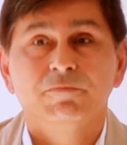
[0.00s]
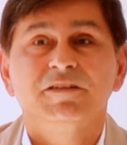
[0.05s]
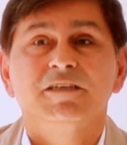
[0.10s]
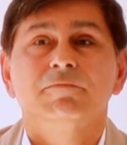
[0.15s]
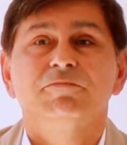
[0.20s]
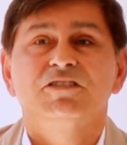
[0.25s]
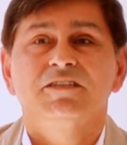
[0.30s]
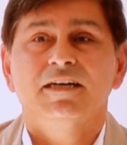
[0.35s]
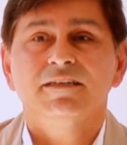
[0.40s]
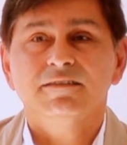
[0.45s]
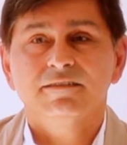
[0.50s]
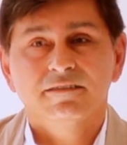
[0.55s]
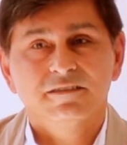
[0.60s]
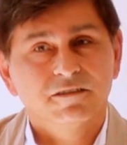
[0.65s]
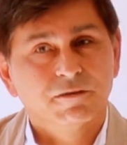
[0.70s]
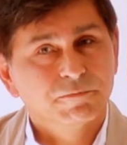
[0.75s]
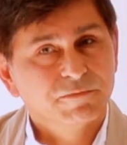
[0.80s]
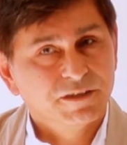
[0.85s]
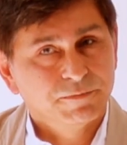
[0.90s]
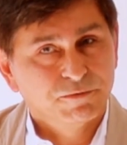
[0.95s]
be upset,
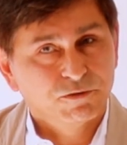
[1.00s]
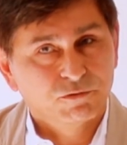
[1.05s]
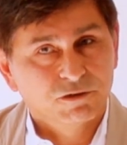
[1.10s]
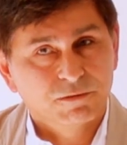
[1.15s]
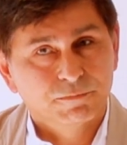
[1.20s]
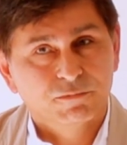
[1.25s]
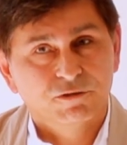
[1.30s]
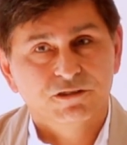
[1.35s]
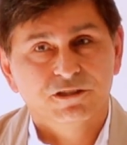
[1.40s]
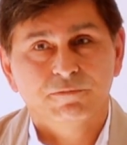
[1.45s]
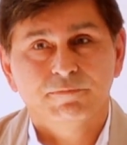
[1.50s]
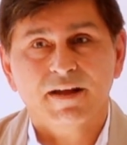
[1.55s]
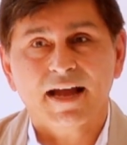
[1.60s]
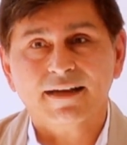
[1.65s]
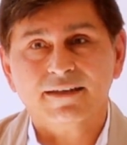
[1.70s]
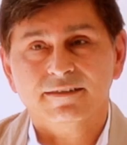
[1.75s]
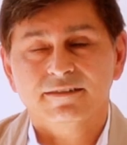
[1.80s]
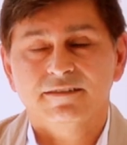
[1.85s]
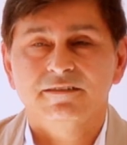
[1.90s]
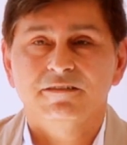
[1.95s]
some people will push back,
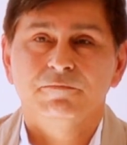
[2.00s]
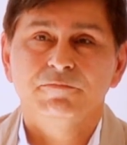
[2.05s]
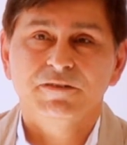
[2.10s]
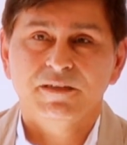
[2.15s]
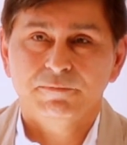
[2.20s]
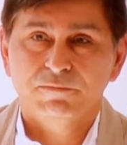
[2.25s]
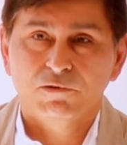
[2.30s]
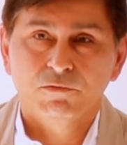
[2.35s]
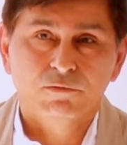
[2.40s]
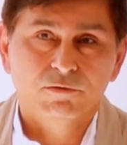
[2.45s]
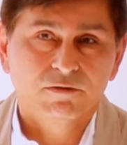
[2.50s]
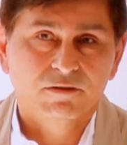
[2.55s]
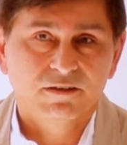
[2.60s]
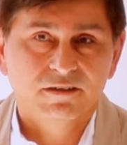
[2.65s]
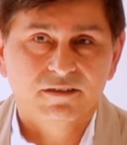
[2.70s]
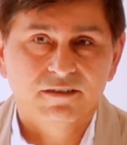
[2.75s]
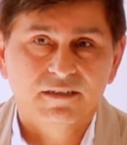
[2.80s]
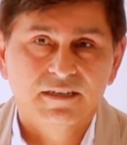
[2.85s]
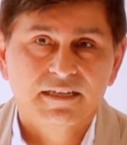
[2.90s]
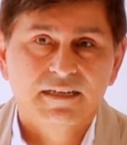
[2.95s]
some people will